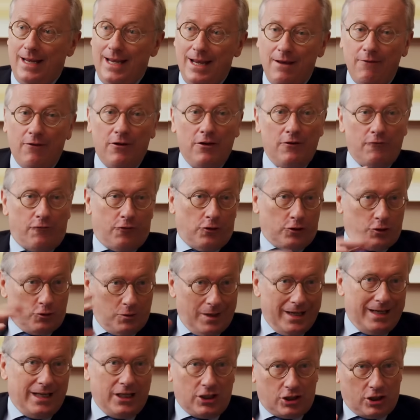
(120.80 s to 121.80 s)
Even for
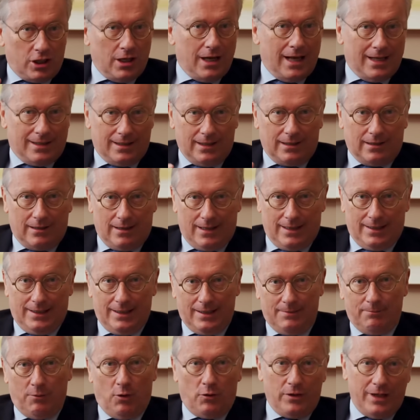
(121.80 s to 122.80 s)
traditional asset
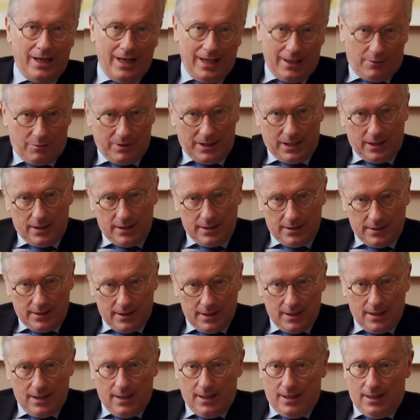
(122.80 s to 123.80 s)
classes, bond and equities,
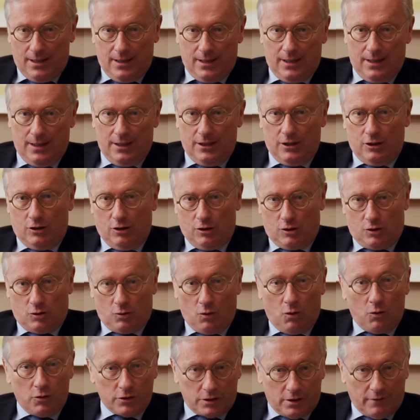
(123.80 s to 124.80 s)
the
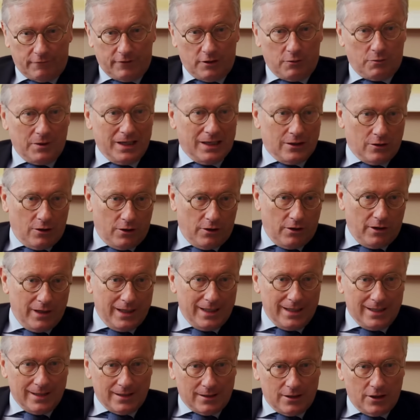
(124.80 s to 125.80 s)
source of the return
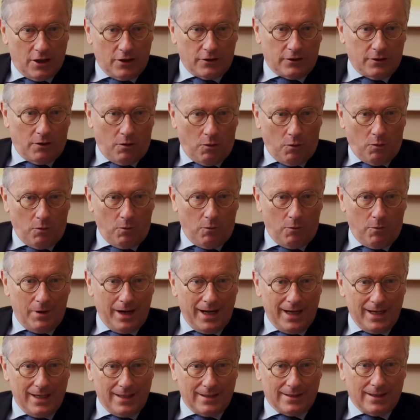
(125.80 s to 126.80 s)
is not
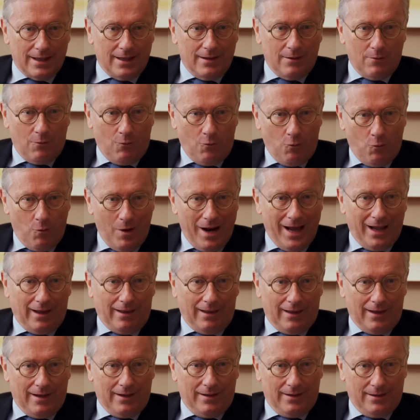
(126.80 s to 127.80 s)
always
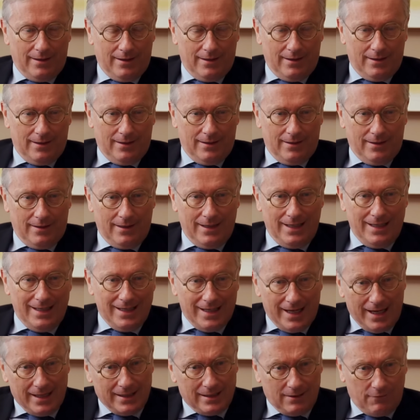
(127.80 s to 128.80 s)
well
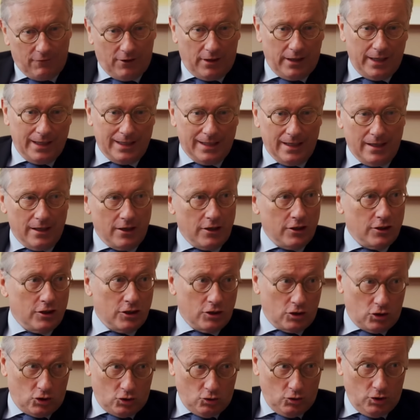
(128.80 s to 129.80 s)
identified and
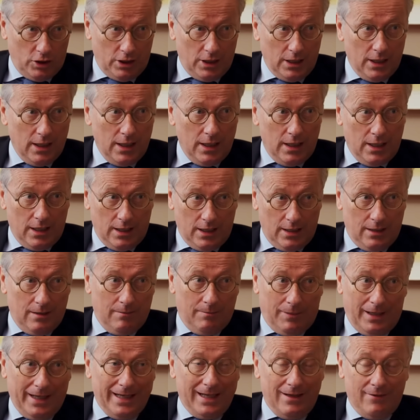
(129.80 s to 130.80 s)
understood
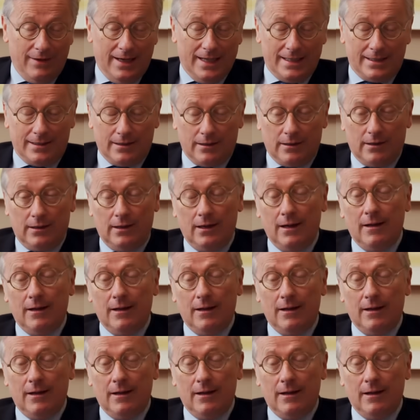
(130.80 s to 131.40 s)
by investor.